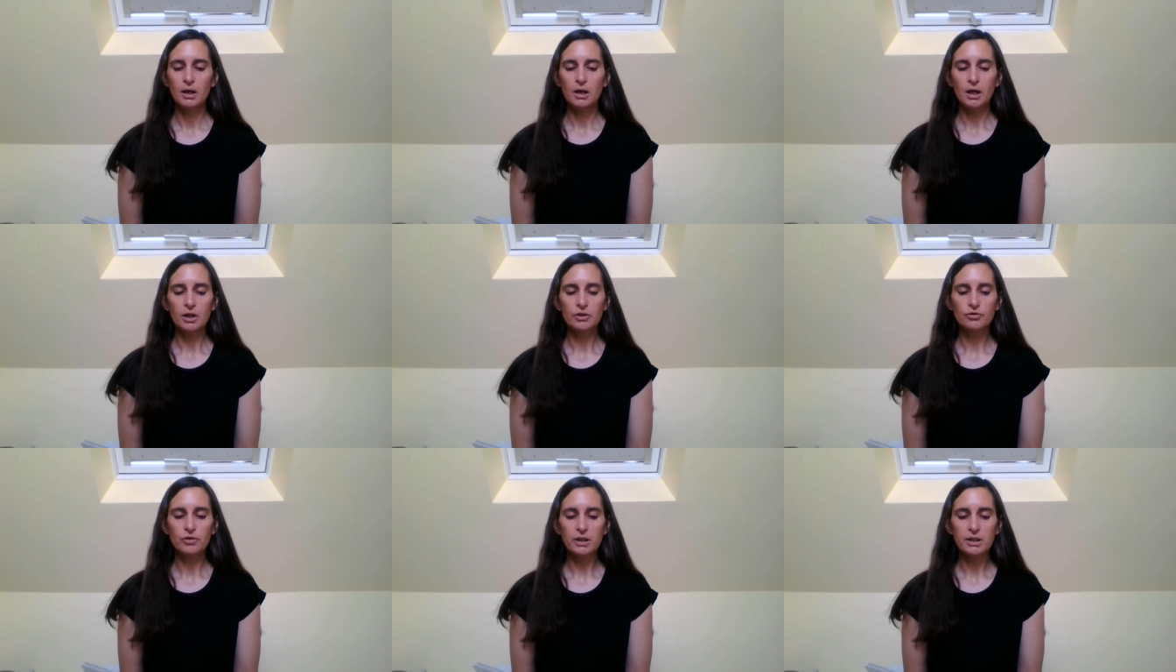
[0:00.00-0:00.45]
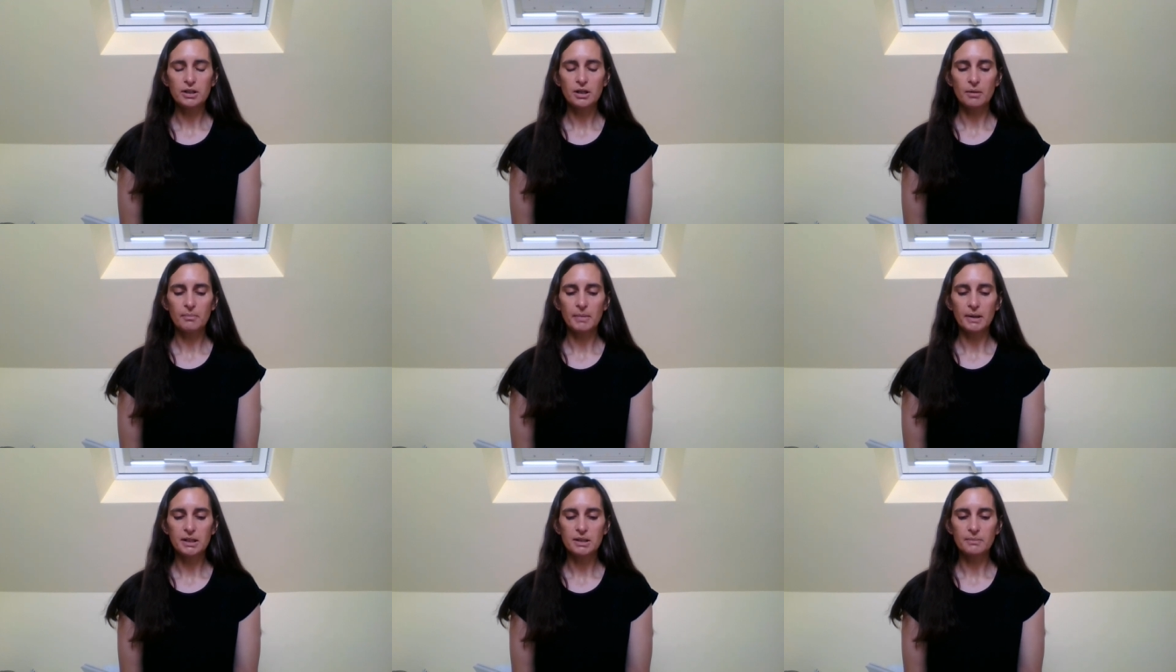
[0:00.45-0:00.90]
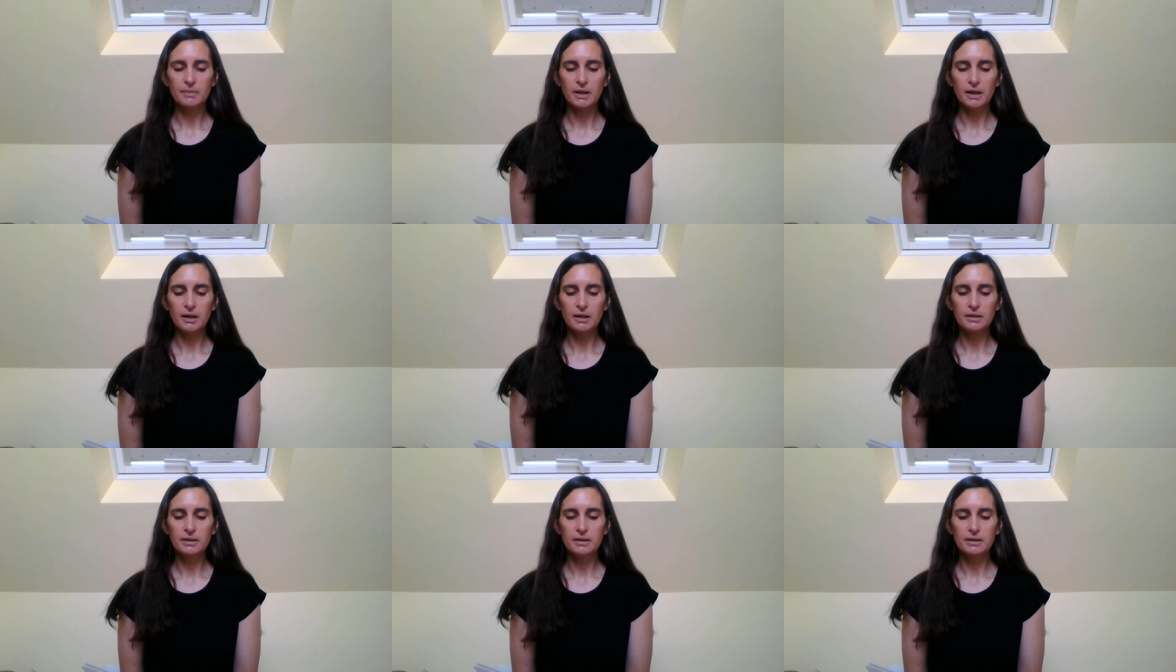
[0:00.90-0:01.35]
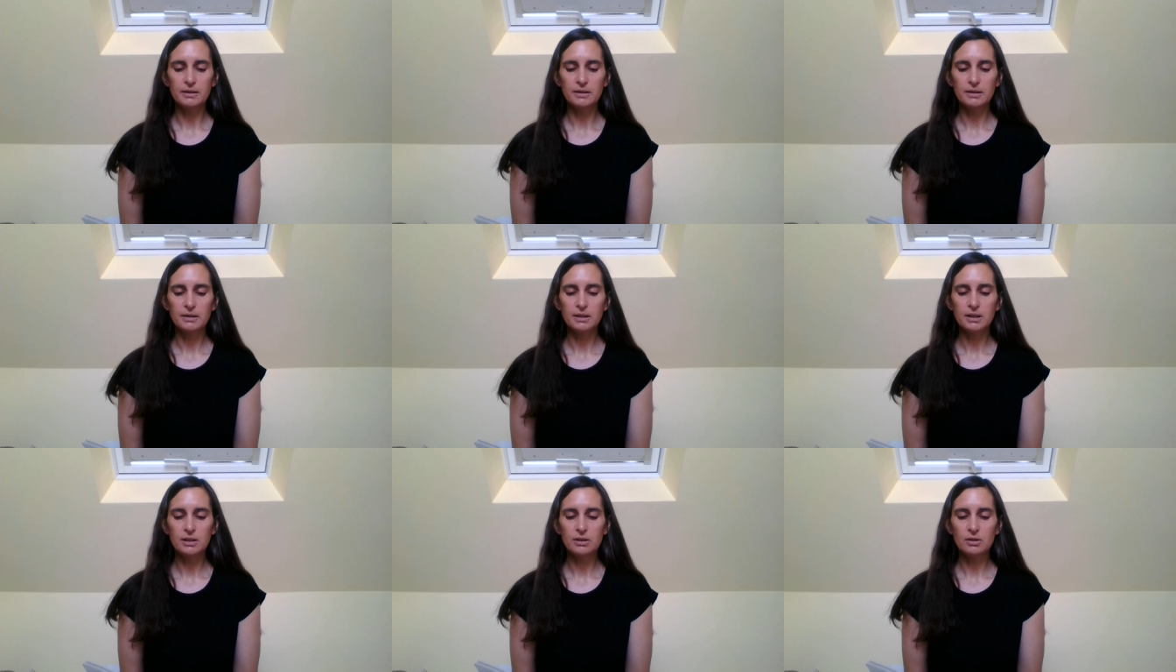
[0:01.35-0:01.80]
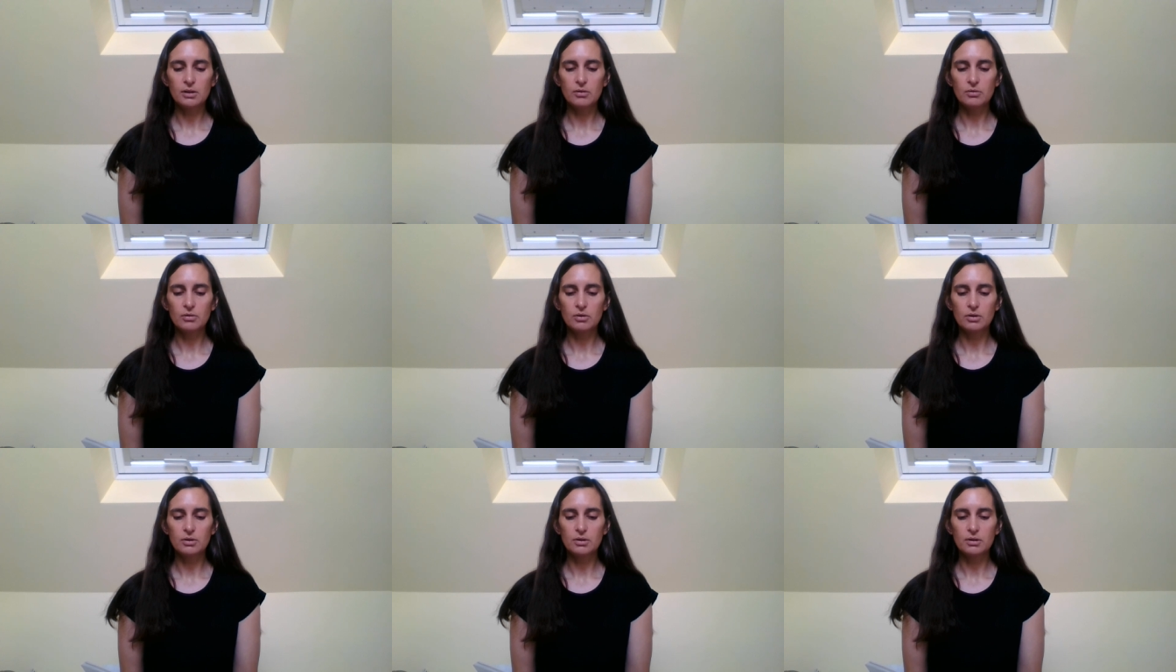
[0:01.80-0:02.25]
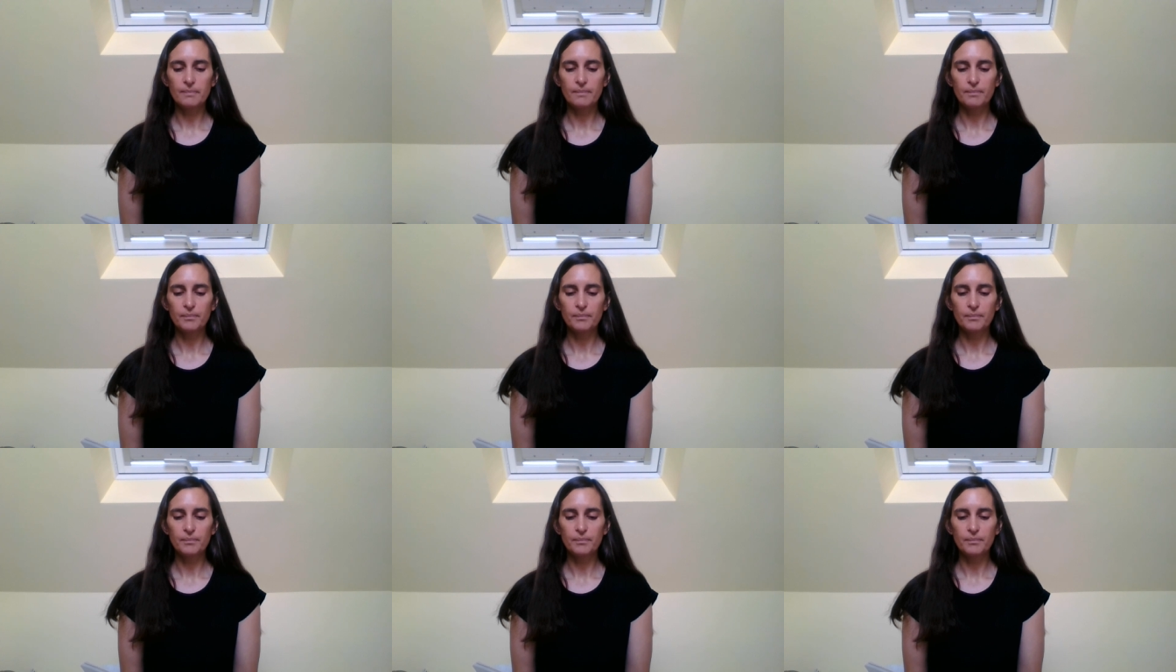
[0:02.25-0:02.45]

I try to come back to my island. It is no good.